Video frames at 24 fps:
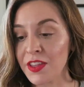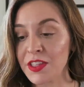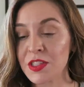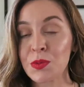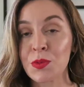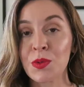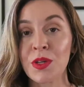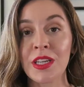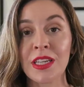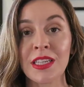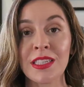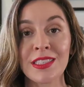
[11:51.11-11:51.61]

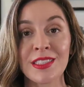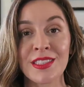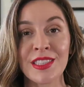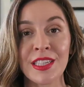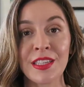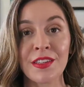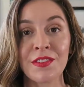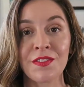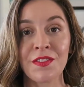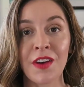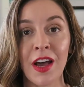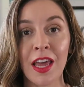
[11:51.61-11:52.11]
This one is
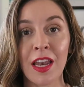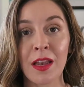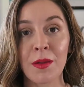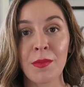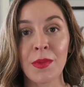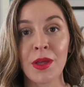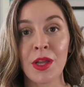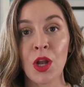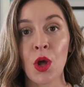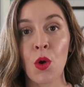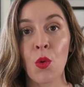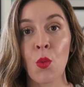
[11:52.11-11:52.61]
the
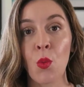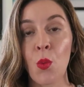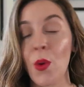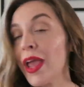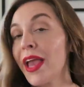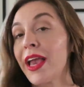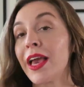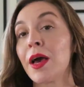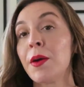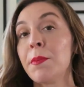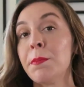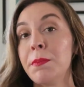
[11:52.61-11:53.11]
Vitamin
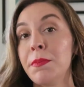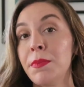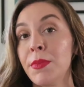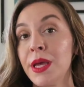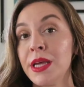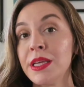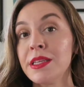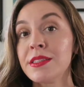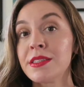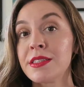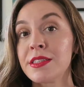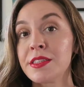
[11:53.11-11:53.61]
Wake Up
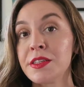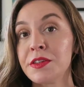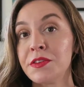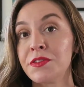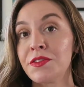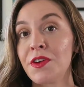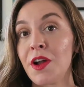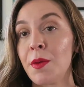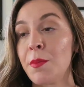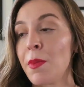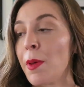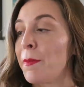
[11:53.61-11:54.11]
Mist
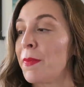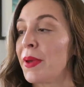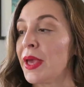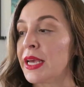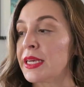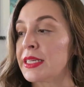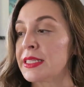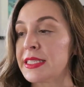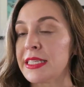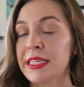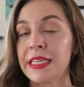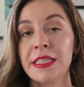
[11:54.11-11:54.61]
from
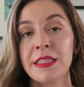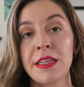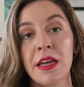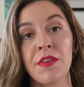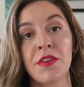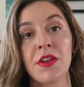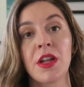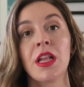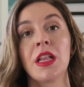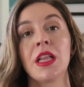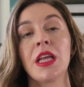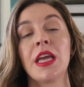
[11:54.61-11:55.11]
Pixi,
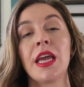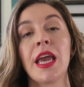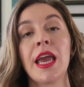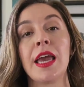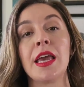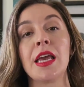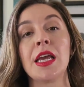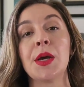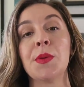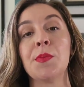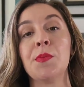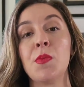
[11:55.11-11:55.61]
definitely
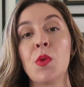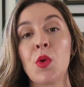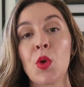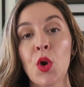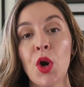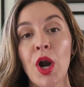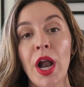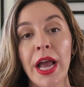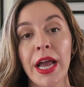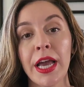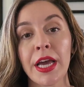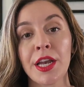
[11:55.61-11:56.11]
a
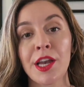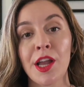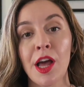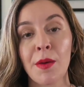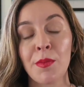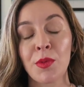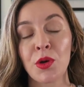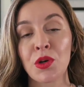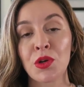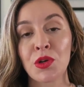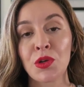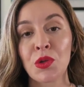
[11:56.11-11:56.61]
more
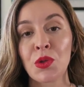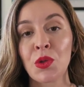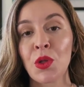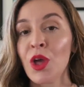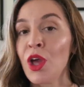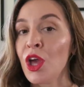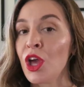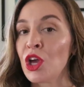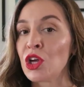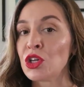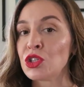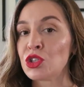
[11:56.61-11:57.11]

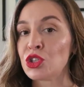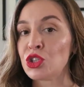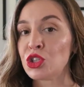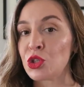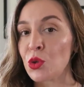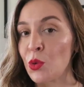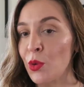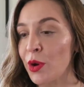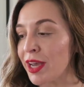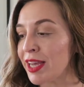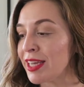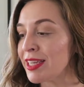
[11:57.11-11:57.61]
economical
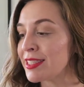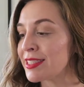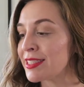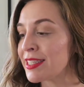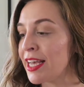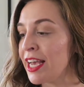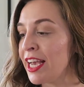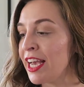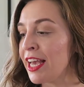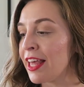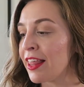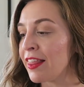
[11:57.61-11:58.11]
choice.
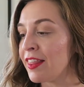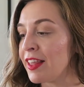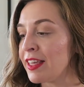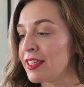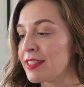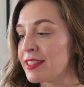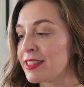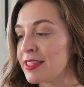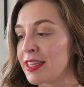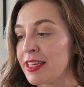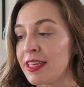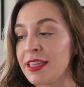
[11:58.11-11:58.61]
This